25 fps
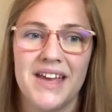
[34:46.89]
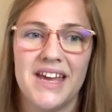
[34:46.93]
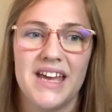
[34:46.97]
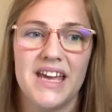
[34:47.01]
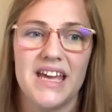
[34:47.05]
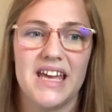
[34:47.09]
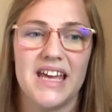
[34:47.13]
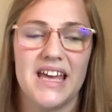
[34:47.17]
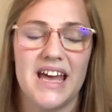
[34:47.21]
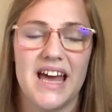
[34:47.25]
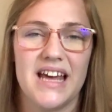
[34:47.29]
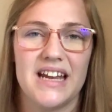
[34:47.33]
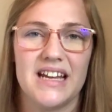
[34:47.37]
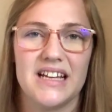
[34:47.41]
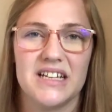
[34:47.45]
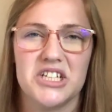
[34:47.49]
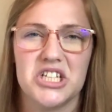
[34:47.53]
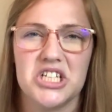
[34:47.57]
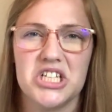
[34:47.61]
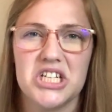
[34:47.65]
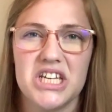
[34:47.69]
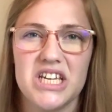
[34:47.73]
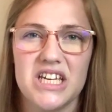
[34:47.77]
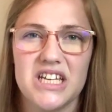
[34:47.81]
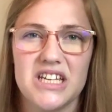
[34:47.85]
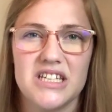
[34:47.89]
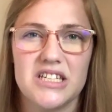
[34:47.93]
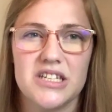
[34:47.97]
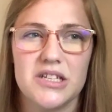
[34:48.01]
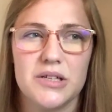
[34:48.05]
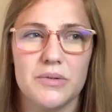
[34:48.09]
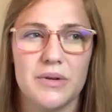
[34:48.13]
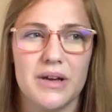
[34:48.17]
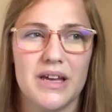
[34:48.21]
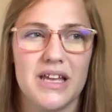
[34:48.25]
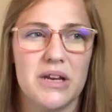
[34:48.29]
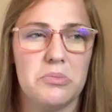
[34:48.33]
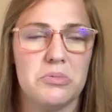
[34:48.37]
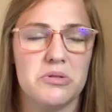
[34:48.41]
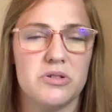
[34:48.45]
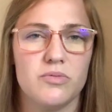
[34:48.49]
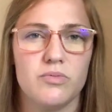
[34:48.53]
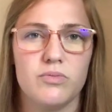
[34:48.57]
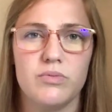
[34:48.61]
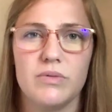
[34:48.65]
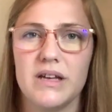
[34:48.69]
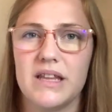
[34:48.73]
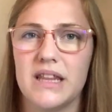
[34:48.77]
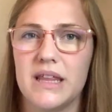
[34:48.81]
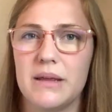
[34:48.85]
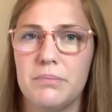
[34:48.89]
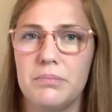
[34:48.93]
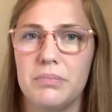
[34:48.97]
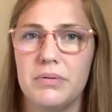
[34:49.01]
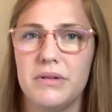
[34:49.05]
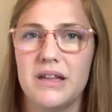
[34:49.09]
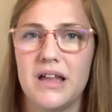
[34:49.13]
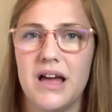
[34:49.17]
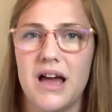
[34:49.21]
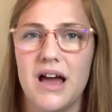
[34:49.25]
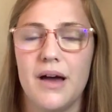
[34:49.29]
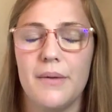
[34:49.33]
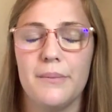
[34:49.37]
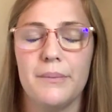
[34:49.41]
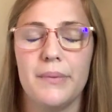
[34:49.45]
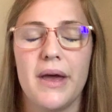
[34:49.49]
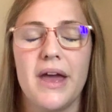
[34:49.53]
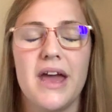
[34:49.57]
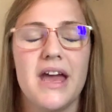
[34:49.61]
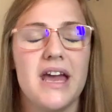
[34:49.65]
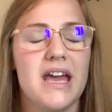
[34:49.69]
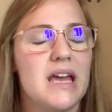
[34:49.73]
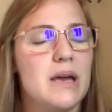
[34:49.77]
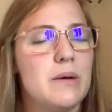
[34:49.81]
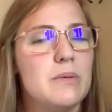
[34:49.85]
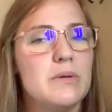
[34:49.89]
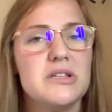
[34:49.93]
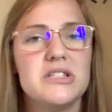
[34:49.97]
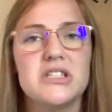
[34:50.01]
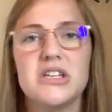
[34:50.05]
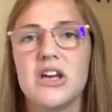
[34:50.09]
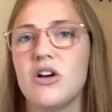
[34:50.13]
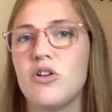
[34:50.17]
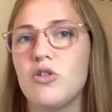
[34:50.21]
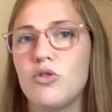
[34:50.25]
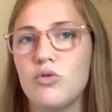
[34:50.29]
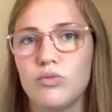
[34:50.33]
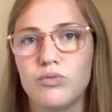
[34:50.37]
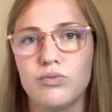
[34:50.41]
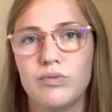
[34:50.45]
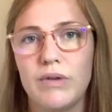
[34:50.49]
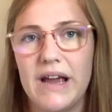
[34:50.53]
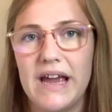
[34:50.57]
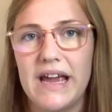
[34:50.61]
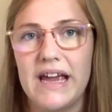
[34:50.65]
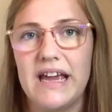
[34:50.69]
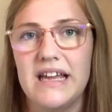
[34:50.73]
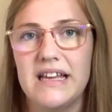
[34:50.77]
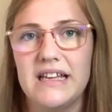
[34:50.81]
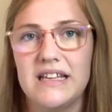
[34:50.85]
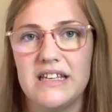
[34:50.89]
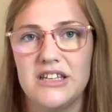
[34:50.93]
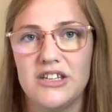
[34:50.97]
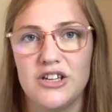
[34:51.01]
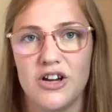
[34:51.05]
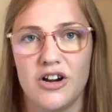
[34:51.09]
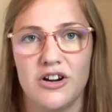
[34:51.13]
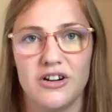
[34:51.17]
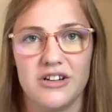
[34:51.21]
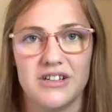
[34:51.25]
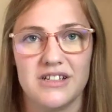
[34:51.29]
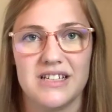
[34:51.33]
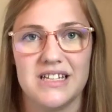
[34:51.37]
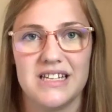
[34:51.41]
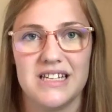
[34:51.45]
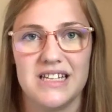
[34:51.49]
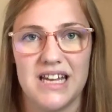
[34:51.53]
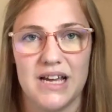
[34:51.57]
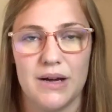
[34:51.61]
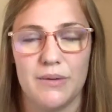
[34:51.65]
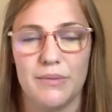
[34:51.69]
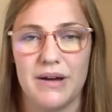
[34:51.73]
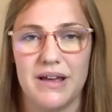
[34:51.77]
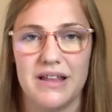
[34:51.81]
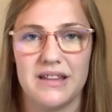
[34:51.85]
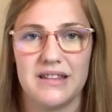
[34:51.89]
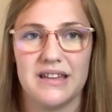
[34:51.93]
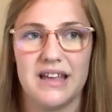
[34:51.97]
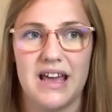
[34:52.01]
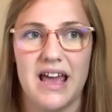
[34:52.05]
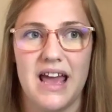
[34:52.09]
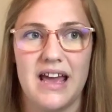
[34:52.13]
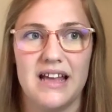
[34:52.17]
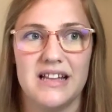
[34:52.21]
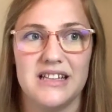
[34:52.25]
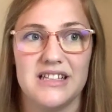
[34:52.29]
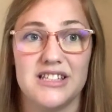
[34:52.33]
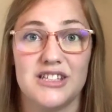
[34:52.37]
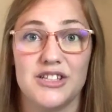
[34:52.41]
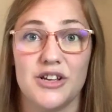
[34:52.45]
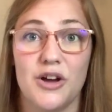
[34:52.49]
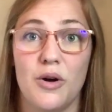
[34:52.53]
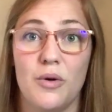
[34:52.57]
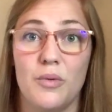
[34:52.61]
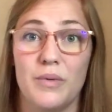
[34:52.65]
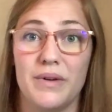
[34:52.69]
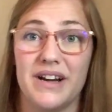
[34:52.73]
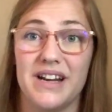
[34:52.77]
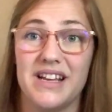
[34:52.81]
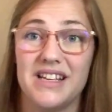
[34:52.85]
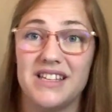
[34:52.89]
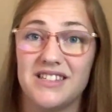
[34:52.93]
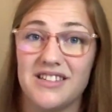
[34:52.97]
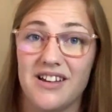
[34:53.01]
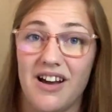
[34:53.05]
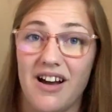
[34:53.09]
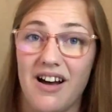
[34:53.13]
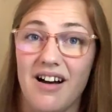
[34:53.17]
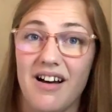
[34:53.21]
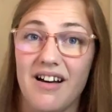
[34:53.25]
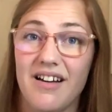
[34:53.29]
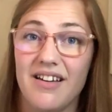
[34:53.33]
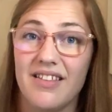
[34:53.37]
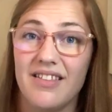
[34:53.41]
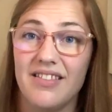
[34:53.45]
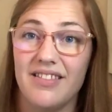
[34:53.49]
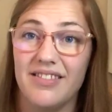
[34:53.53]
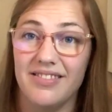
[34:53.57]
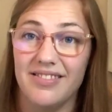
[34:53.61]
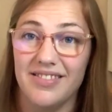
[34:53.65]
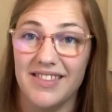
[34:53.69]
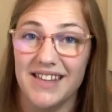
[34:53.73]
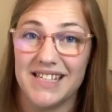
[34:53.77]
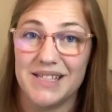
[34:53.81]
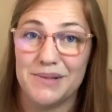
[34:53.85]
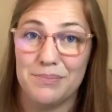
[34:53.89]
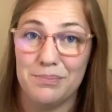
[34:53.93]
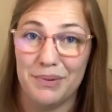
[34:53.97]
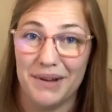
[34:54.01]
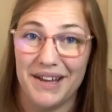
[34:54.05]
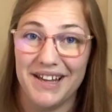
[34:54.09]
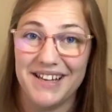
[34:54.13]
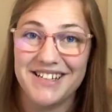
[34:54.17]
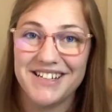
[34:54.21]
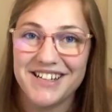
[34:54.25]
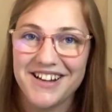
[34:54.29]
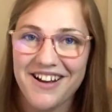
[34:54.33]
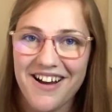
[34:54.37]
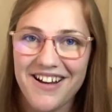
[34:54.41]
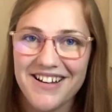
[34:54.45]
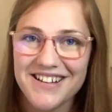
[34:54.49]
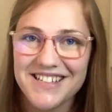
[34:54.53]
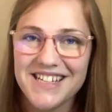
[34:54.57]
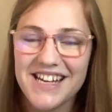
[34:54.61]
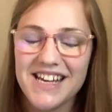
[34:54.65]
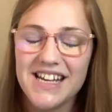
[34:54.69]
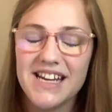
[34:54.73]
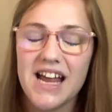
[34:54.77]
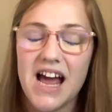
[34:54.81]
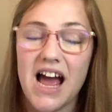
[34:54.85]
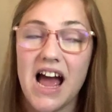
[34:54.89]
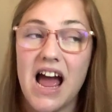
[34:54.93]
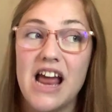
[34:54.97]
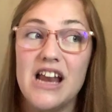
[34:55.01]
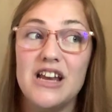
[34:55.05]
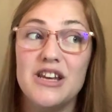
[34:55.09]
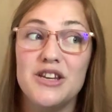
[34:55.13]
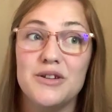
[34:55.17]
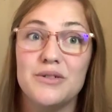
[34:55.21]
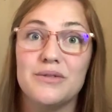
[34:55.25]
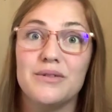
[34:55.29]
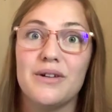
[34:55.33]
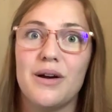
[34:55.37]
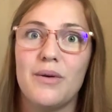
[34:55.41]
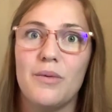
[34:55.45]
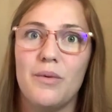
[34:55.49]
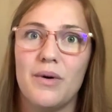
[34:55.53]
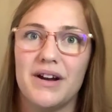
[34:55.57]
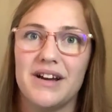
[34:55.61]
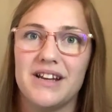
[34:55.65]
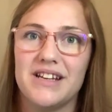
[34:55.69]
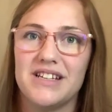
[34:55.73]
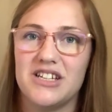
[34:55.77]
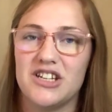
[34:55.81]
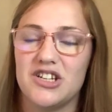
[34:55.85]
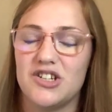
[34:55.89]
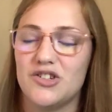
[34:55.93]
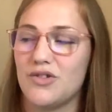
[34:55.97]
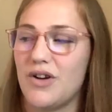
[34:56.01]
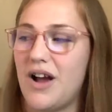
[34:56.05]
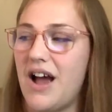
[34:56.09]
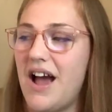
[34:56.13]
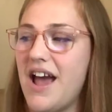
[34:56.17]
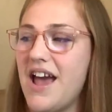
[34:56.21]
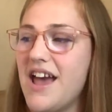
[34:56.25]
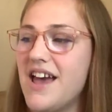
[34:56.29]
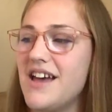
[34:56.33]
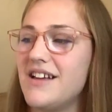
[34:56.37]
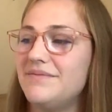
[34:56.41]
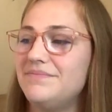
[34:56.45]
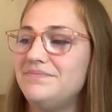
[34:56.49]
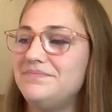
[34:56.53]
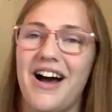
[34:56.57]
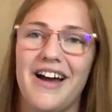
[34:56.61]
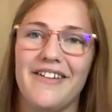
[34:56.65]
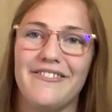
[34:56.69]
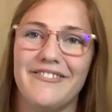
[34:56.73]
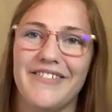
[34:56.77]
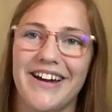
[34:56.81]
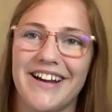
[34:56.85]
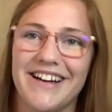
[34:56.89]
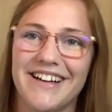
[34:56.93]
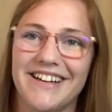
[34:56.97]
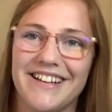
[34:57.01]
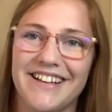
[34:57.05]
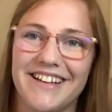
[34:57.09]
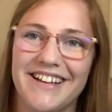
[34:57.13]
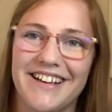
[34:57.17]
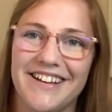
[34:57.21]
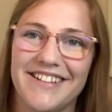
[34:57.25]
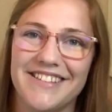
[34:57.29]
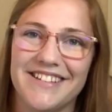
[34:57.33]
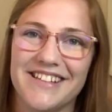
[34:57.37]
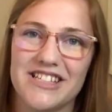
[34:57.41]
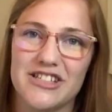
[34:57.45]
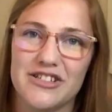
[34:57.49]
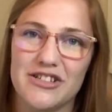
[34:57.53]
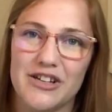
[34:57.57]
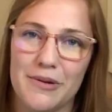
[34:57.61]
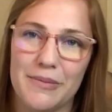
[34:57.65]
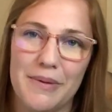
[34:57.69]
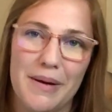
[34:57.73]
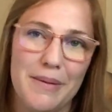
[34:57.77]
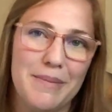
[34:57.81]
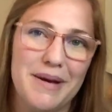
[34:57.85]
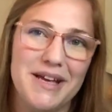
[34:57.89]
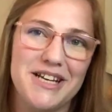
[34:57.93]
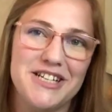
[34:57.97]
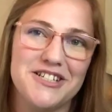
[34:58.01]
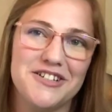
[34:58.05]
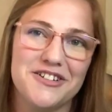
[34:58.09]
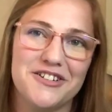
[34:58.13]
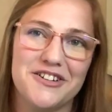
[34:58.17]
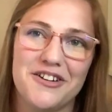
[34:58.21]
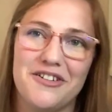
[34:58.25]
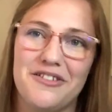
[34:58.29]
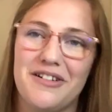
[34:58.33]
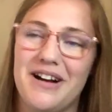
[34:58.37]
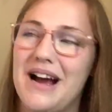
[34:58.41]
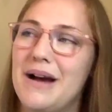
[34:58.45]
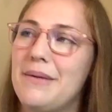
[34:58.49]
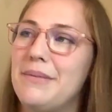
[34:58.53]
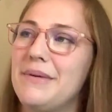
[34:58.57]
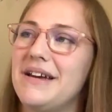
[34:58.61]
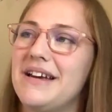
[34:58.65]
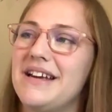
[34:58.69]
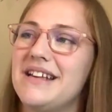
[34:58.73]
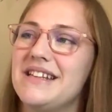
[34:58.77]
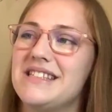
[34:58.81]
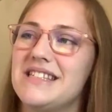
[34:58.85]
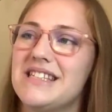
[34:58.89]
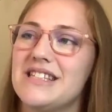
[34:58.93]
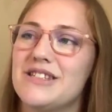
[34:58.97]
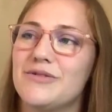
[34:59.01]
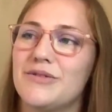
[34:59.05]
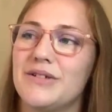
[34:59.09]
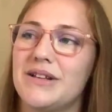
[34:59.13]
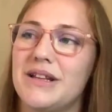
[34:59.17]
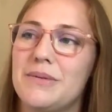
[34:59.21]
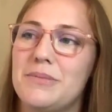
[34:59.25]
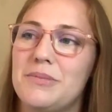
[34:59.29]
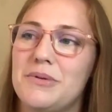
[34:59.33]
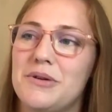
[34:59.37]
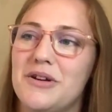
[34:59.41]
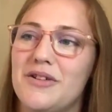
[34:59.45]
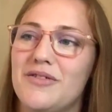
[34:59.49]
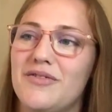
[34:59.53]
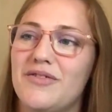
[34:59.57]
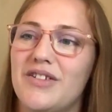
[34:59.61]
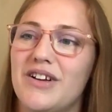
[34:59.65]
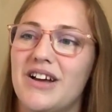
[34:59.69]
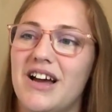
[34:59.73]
It had a sheen to it. It was really plump. It was a great yarn to knit with. And so when I saw this blend content I knew I wanted to try it. I finally on this trip I made sure to grab it. It's this really beautiful